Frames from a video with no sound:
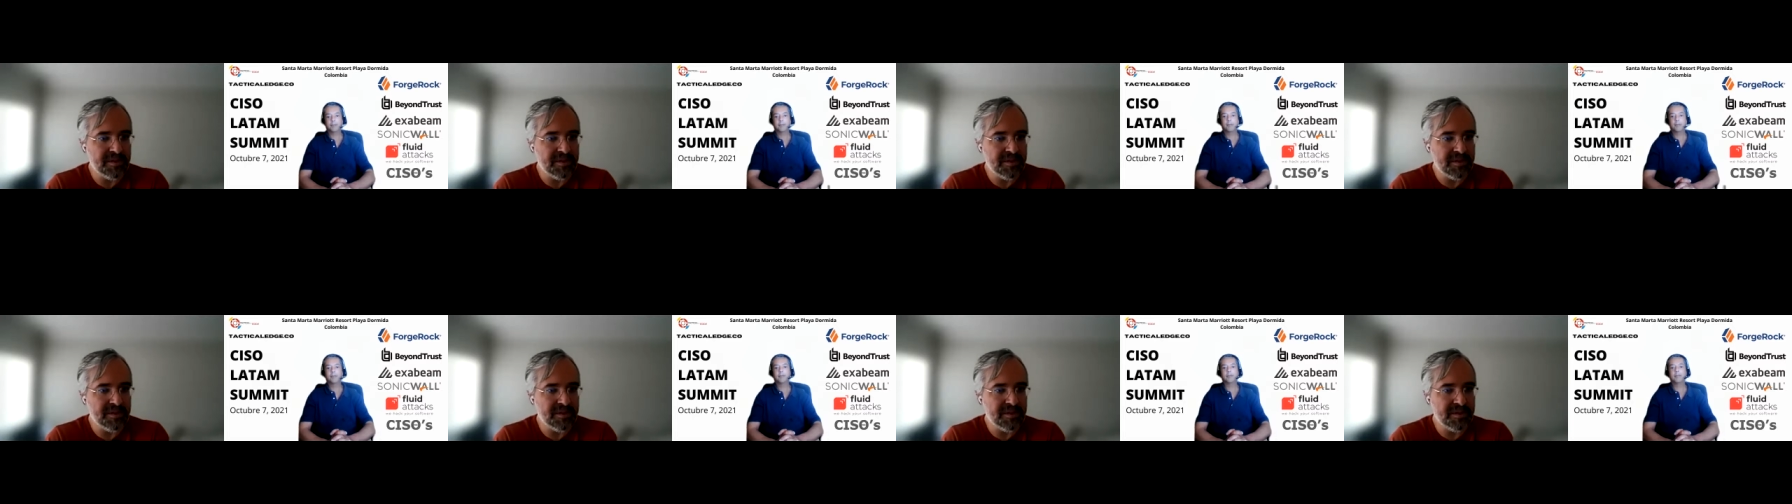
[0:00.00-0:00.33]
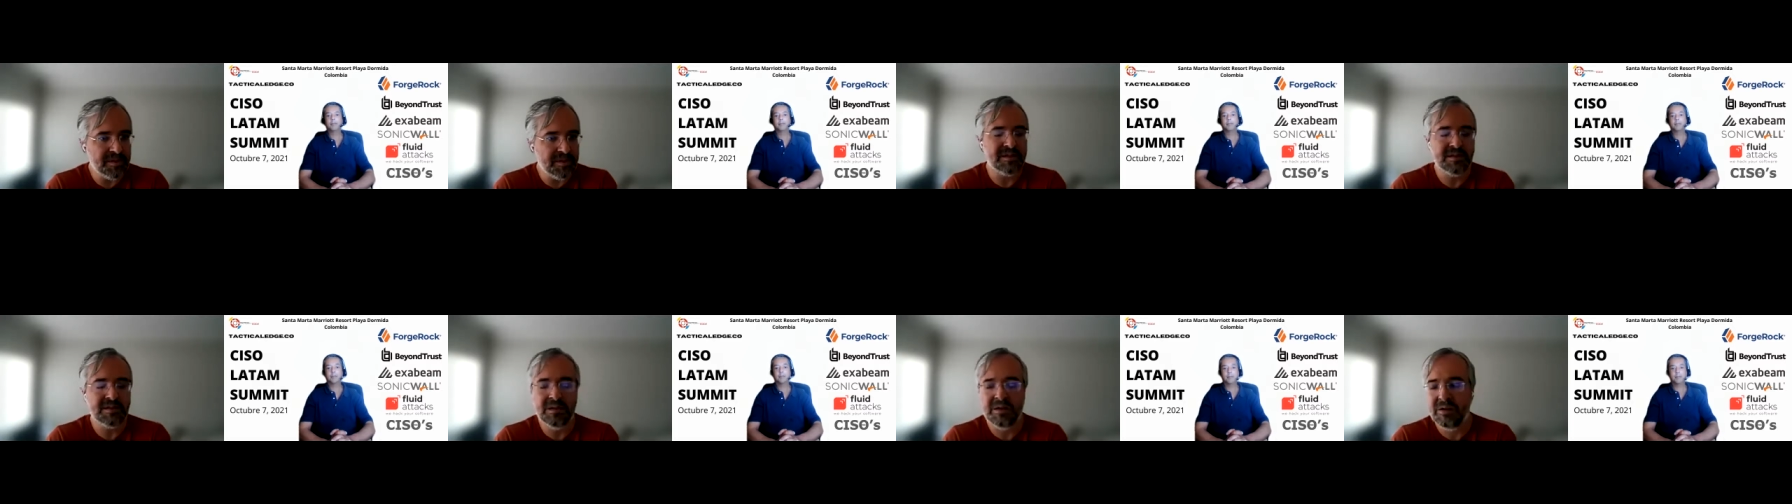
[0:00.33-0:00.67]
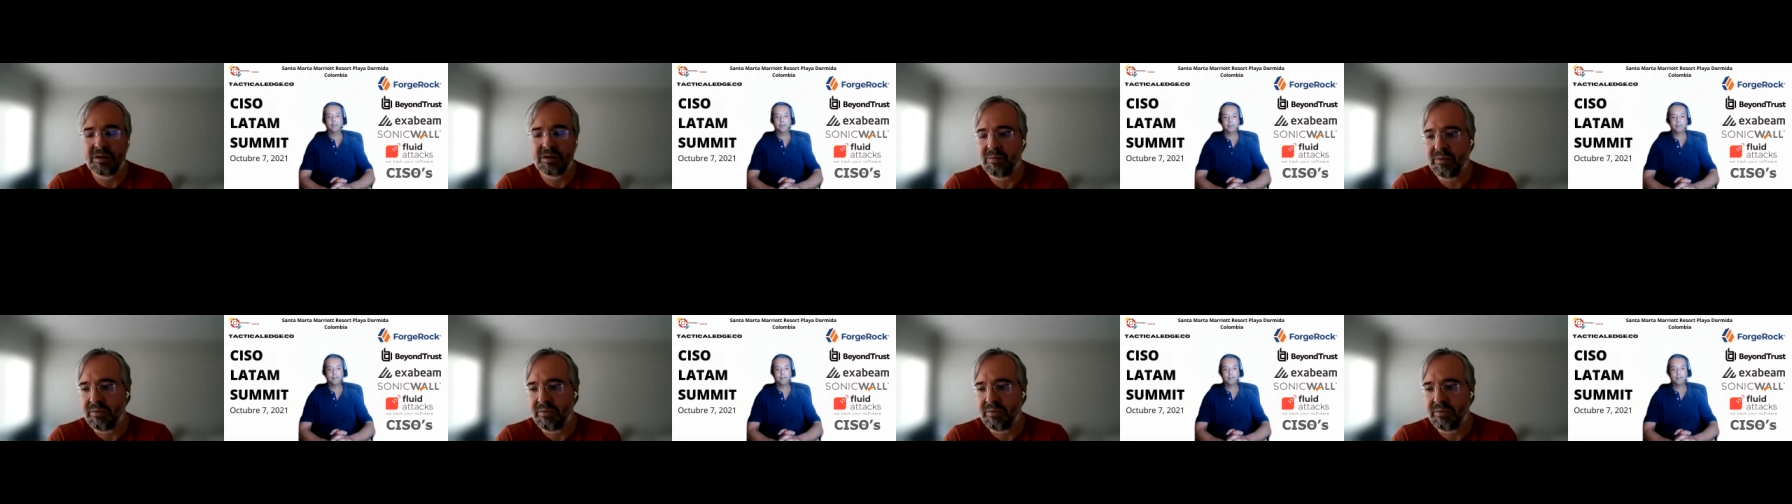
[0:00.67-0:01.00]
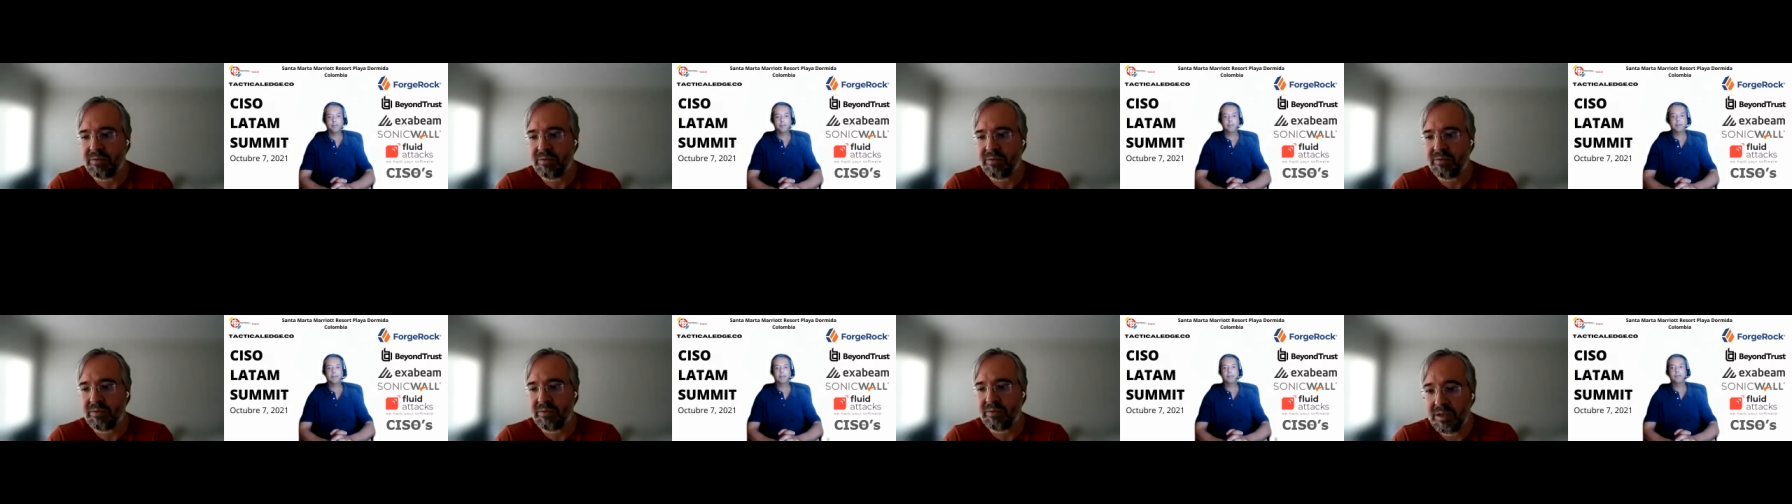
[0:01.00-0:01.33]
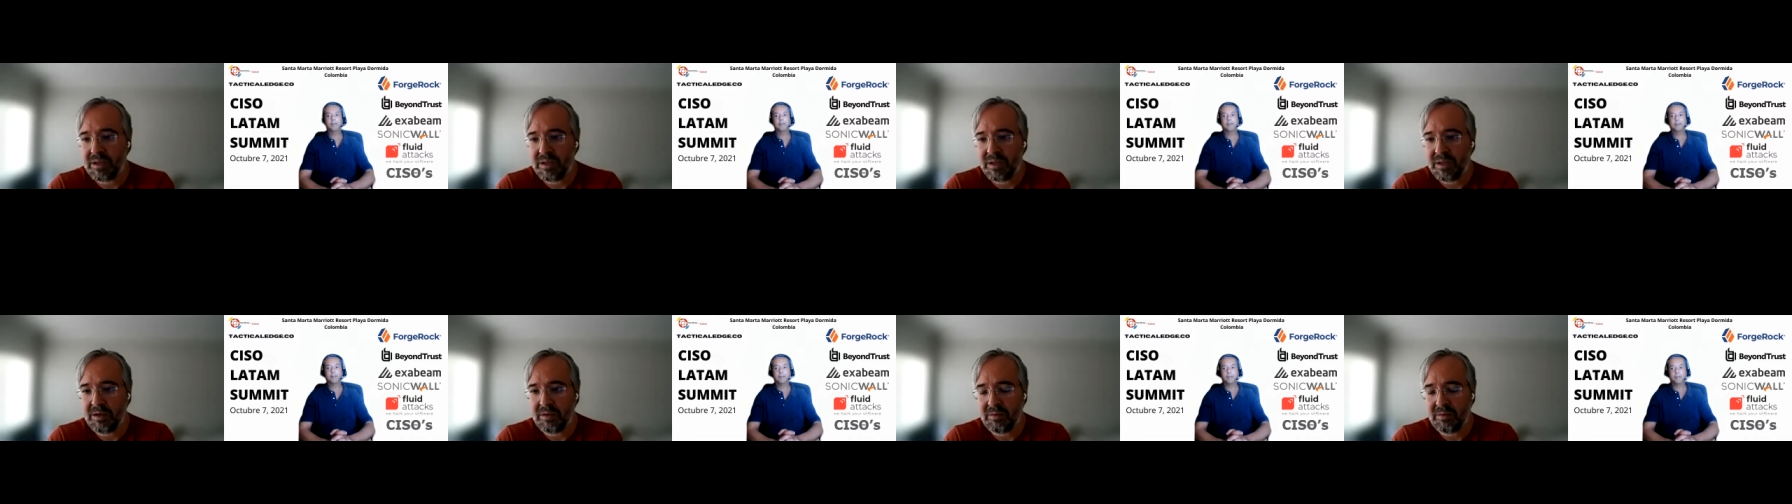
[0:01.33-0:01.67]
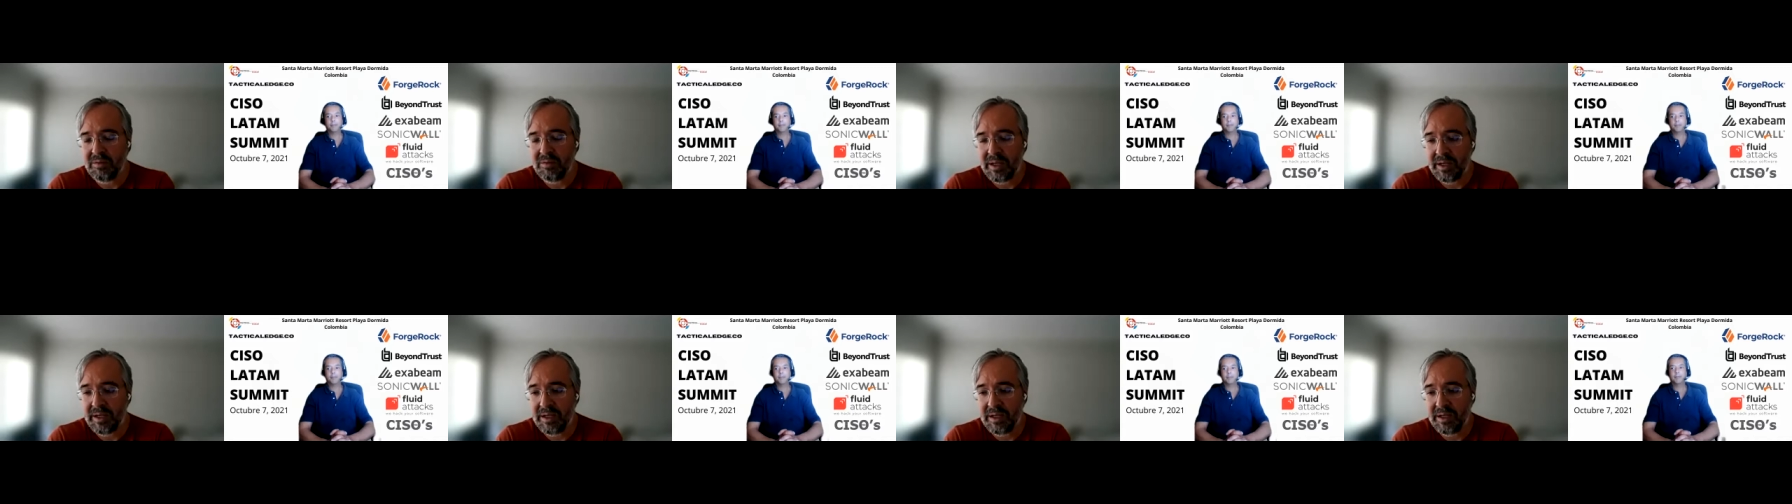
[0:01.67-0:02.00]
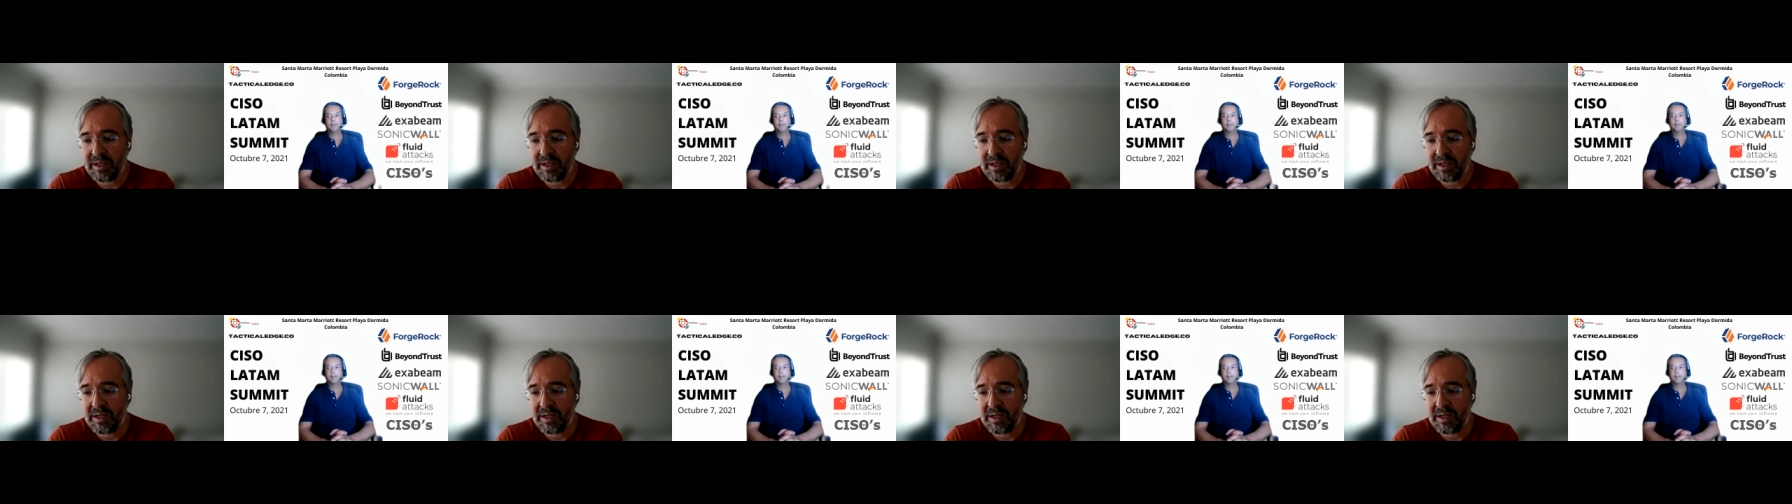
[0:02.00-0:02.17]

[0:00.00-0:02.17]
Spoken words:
people get started with it, right?